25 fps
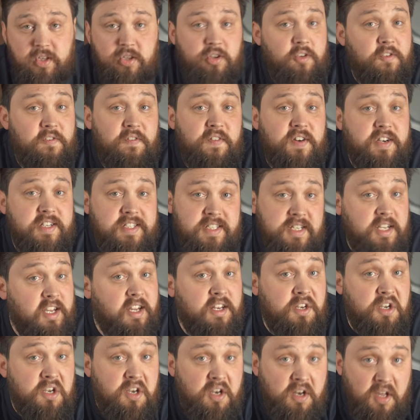you find
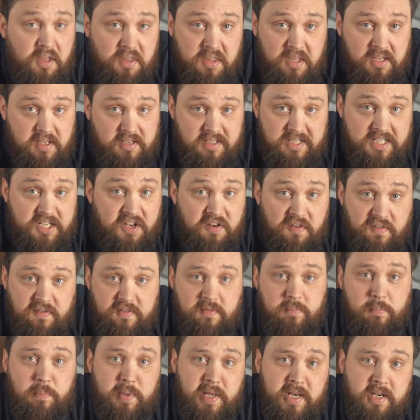another
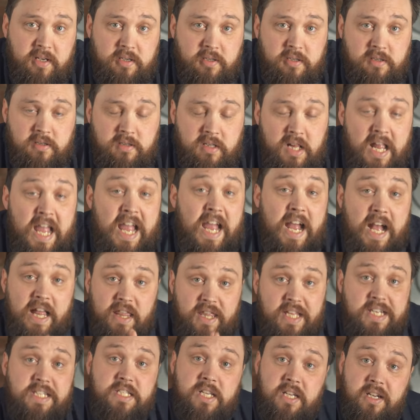different pinnacle
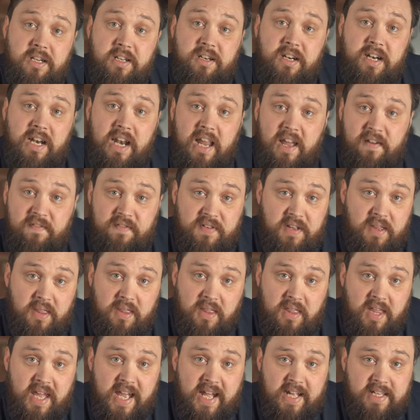and then turn left
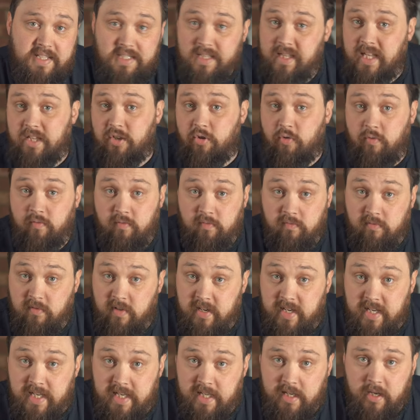at that, then you're
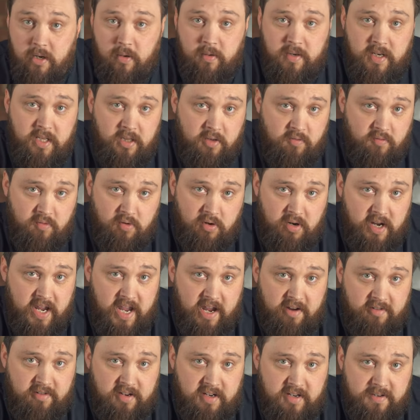really going in the wrong
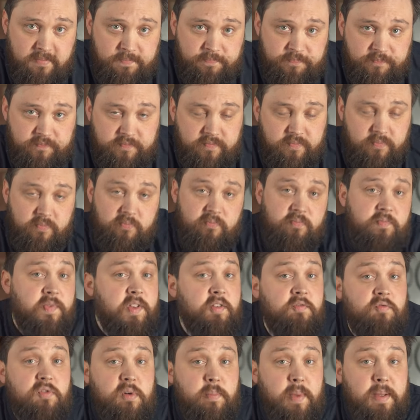area.
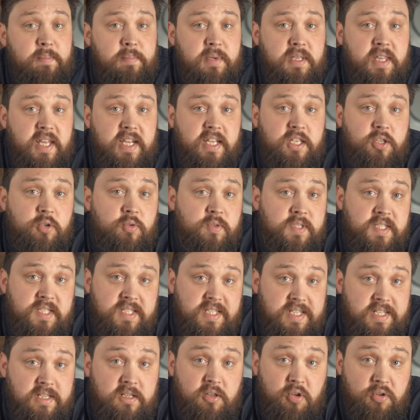Remember that you're
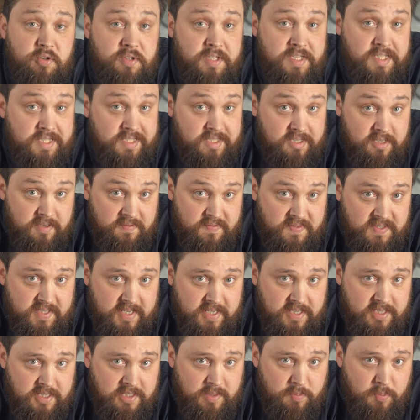still on the surface
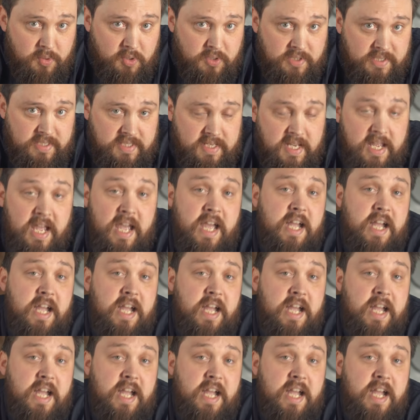at this point.